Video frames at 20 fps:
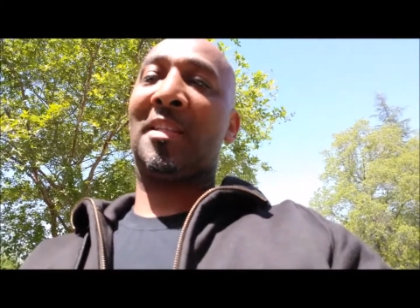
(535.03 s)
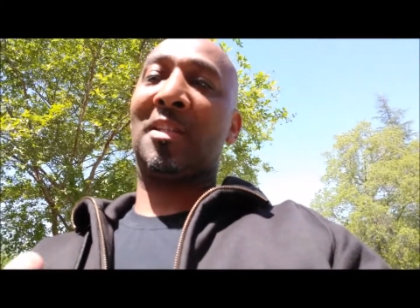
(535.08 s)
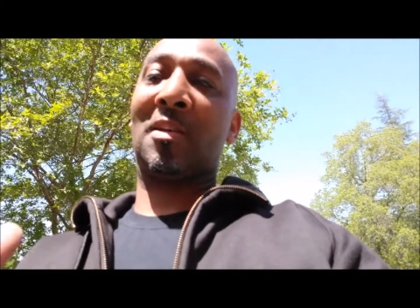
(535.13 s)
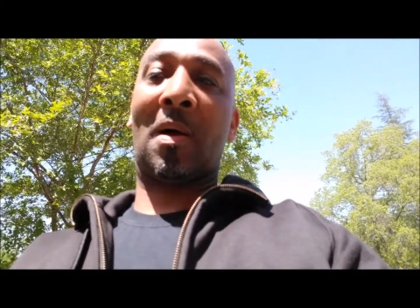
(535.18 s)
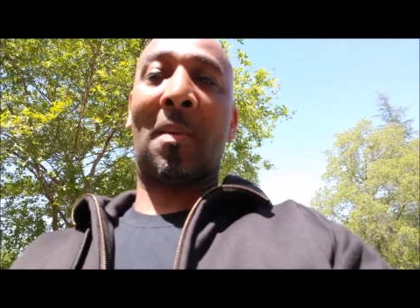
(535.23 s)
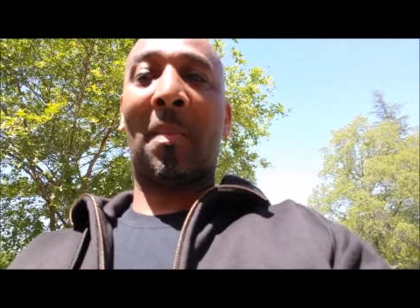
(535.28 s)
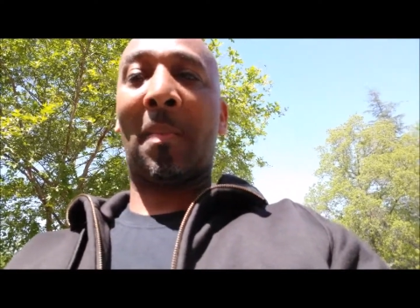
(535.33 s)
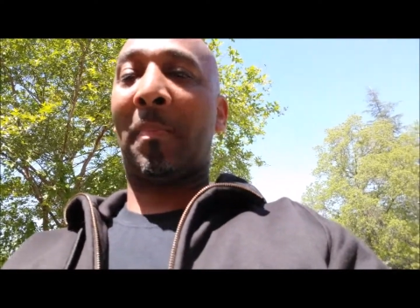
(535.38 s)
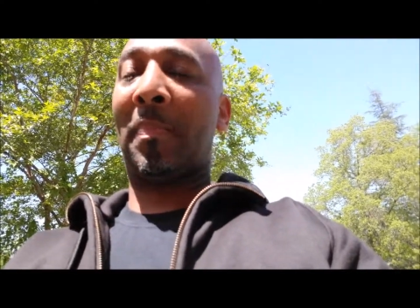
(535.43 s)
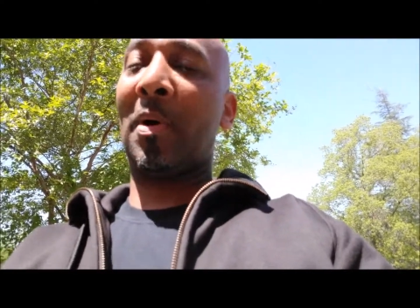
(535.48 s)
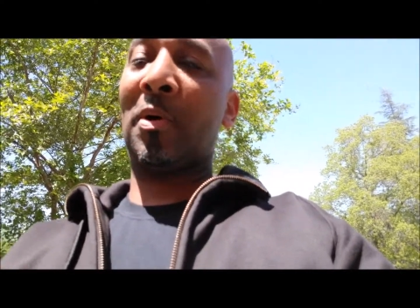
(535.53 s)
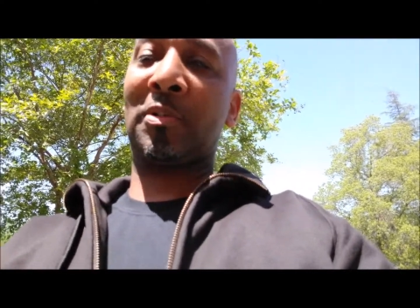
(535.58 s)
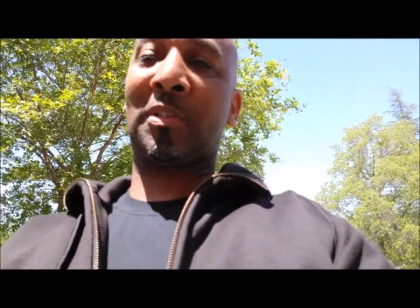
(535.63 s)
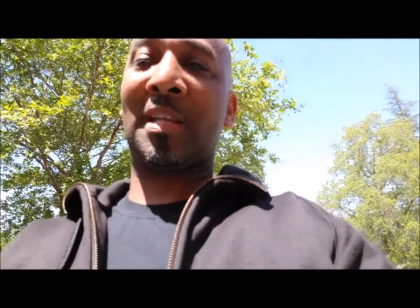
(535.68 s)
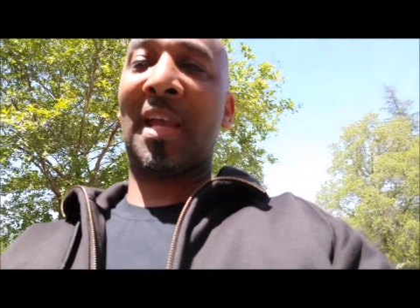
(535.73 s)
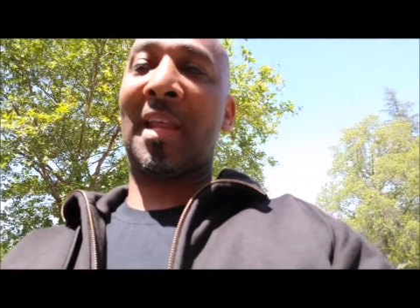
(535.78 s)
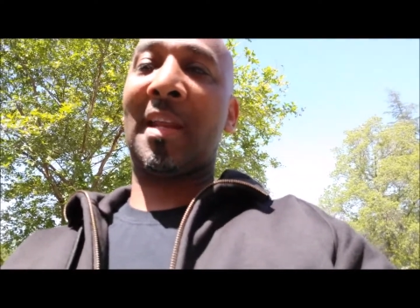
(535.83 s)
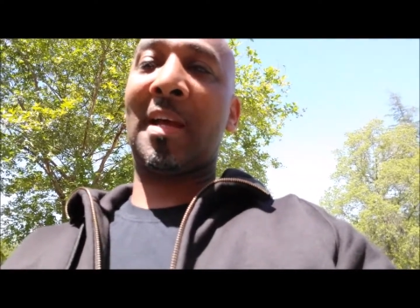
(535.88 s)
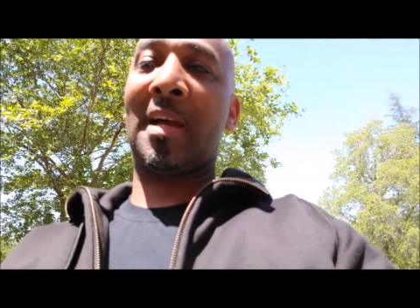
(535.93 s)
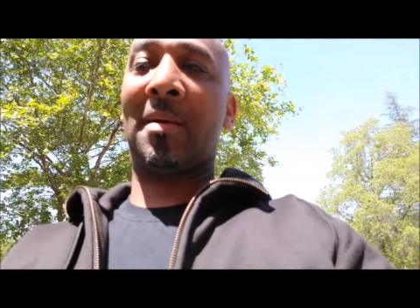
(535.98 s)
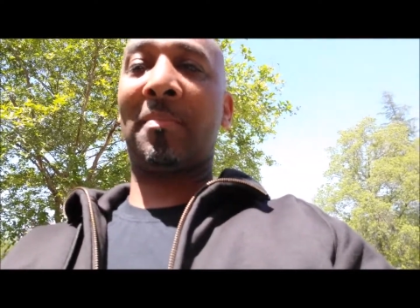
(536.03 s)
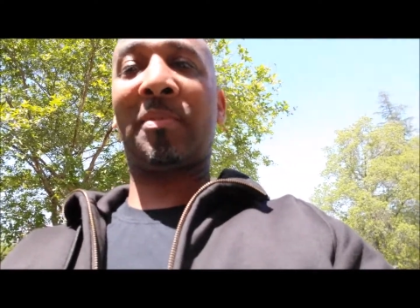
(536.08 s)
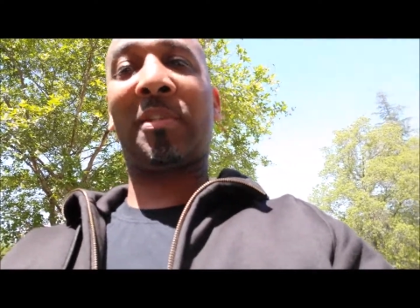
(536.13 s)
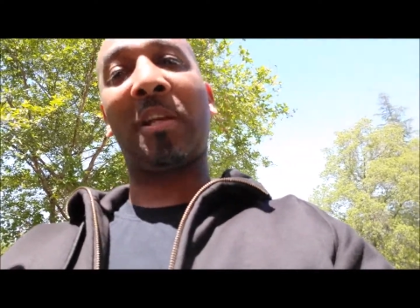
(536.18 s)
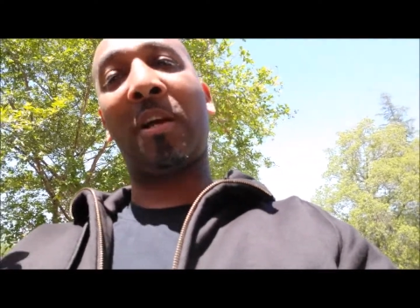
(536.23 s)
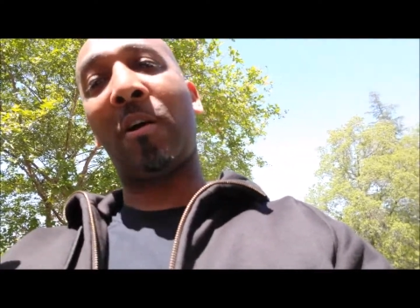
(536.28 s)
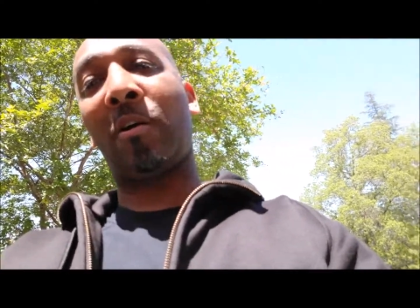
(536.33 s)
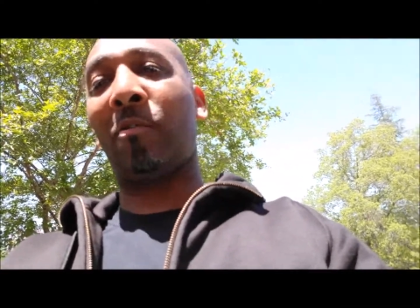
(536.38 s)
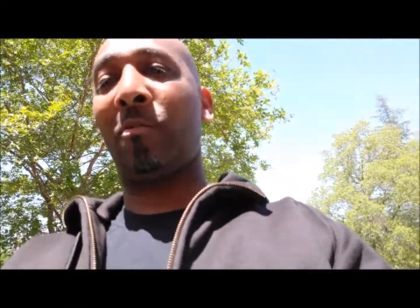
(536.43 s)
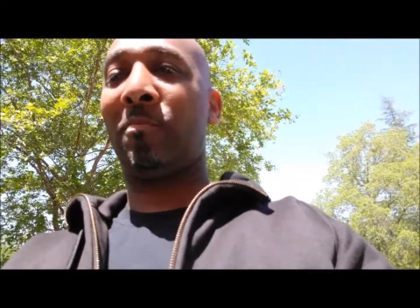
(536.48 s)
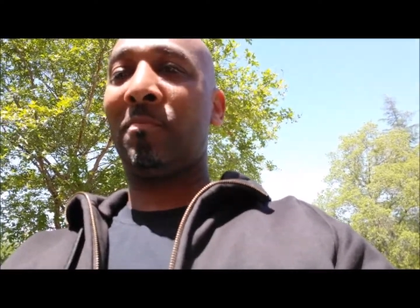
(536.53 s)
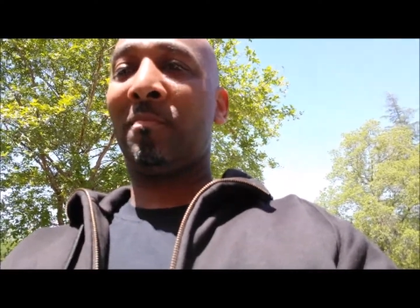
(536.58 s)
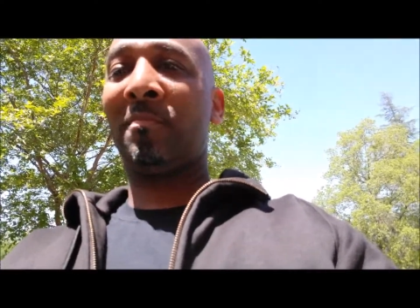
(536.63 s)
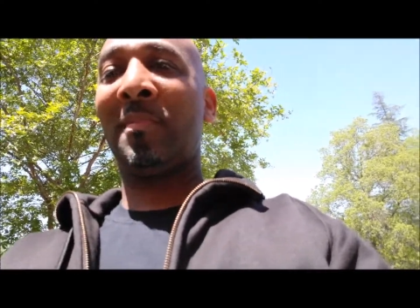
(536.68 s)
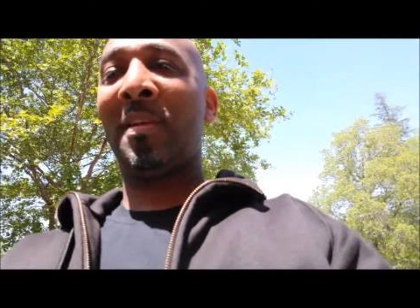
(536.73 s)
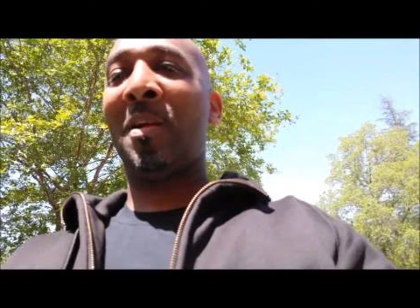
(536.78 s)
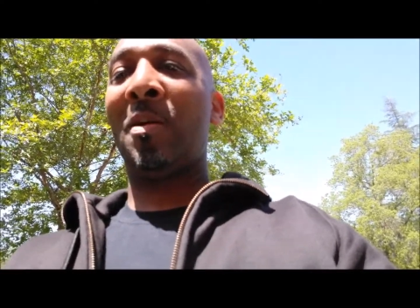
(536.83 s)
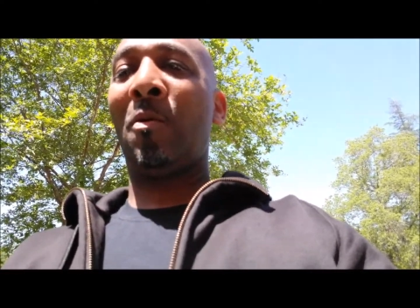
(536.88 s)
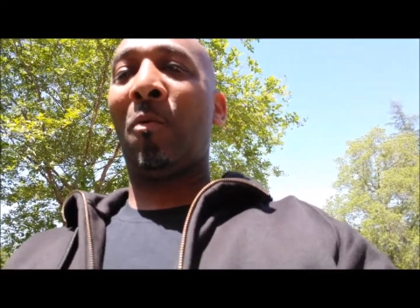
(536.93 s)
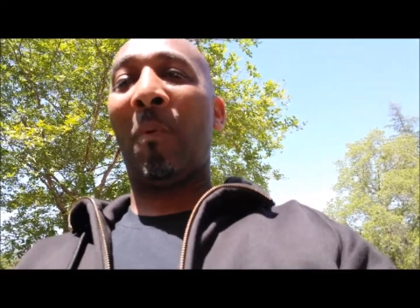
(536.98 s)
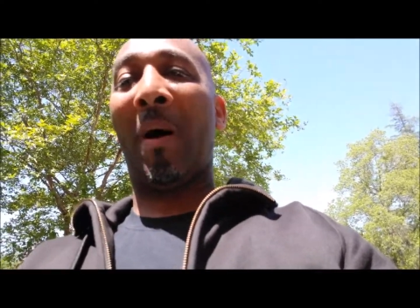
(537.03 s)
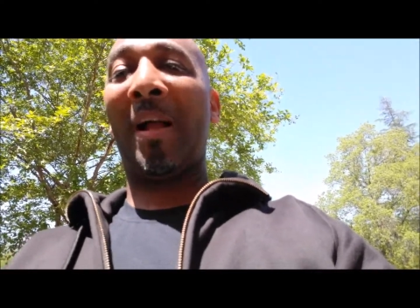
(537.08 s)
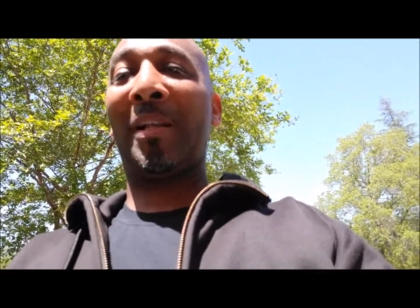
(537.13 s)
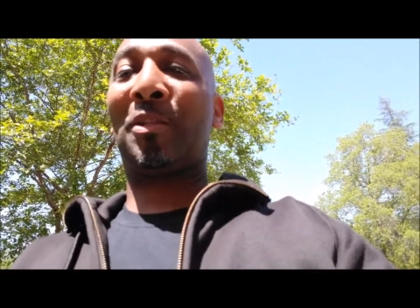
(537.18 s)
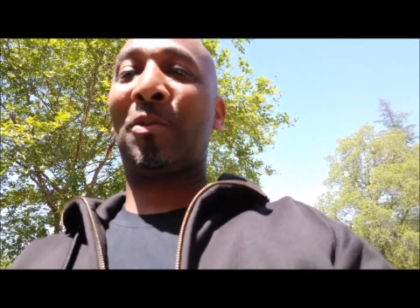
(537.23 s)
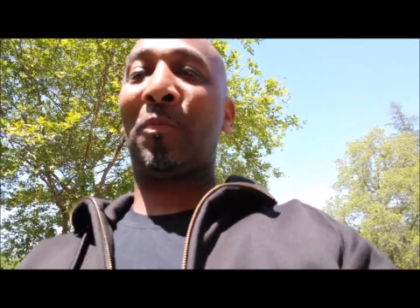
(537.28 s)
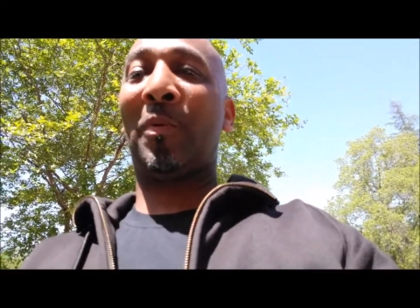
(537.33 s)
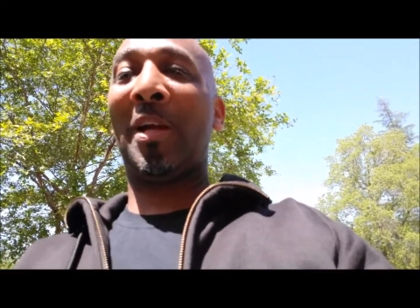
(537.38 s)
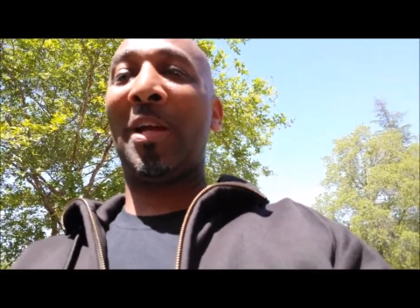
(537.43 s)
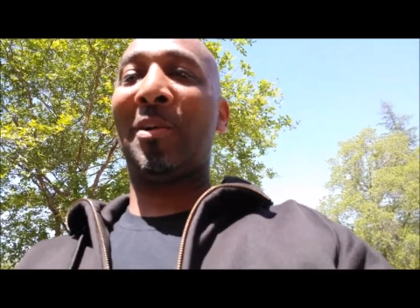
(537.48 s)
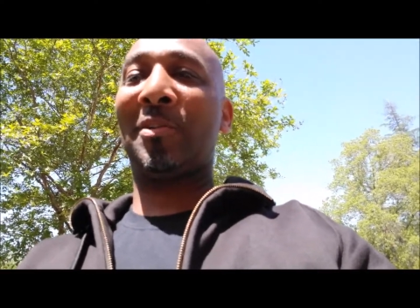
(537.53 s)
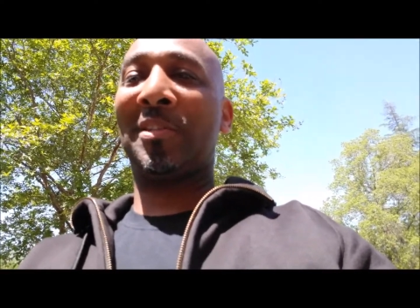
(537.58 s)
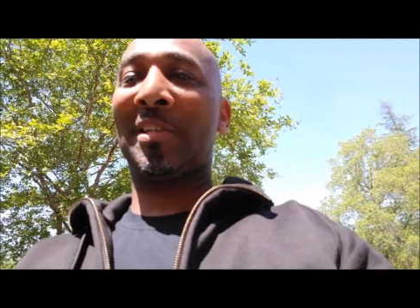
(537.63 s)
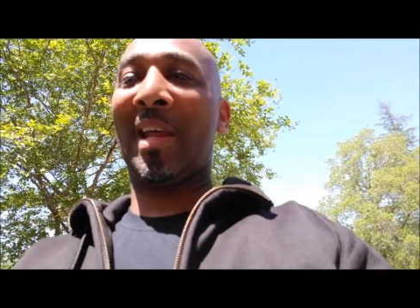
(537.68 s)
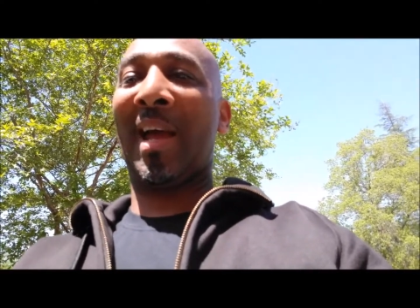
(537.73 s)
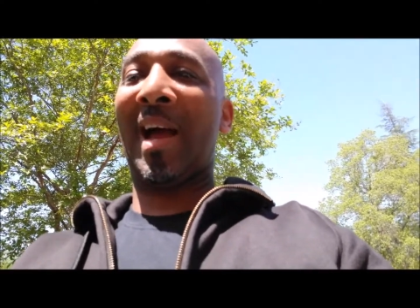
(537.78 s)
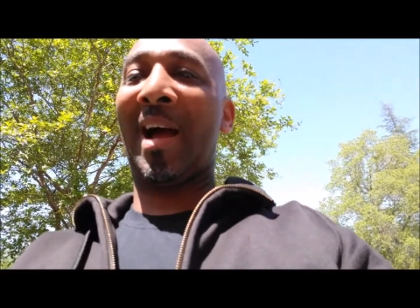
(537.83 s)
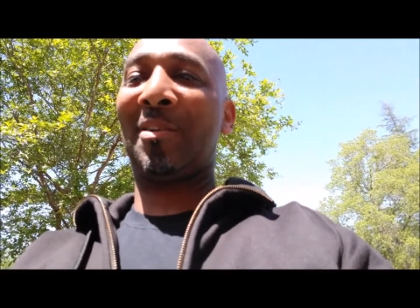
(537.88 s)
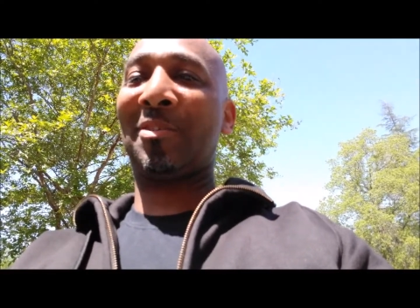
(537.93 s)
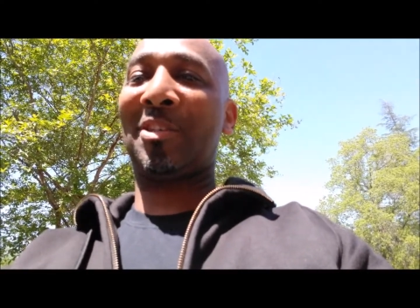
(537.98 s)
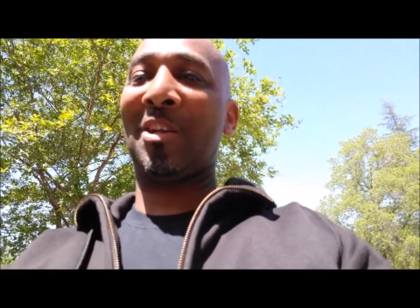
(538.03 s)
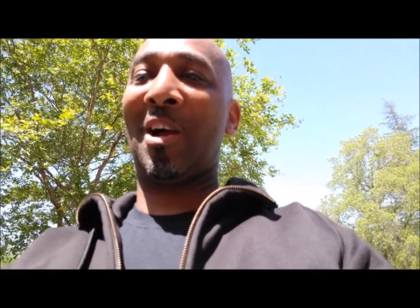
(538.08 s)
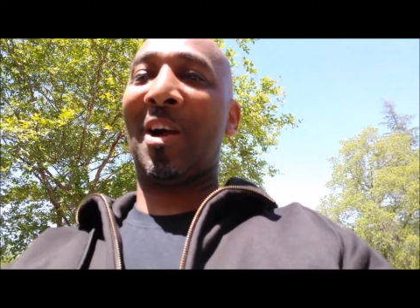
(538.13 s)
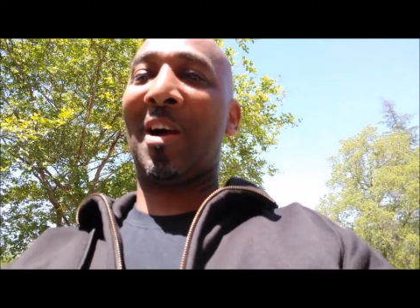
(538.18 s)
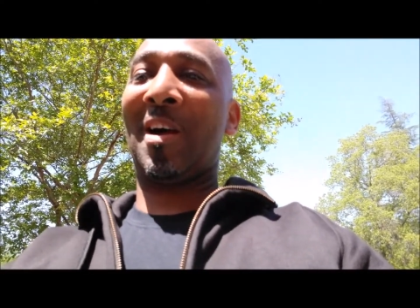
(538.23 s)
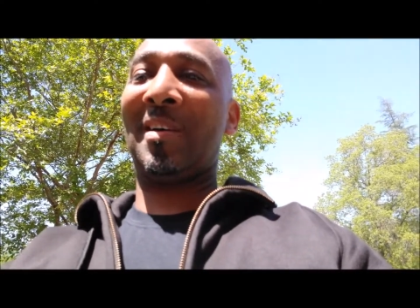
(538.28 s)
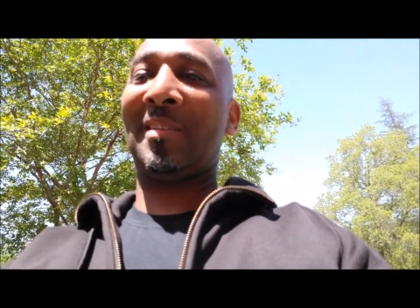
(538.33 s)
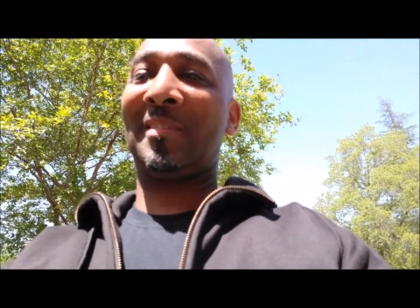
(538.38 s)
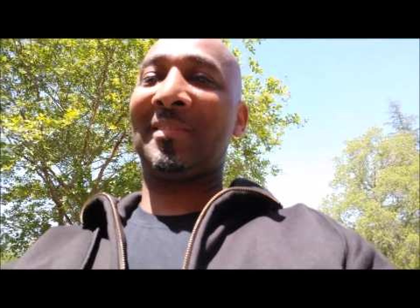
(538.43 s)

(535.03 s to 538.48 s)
So I'm gonna post that up. So watch your wheels in the house, y'all.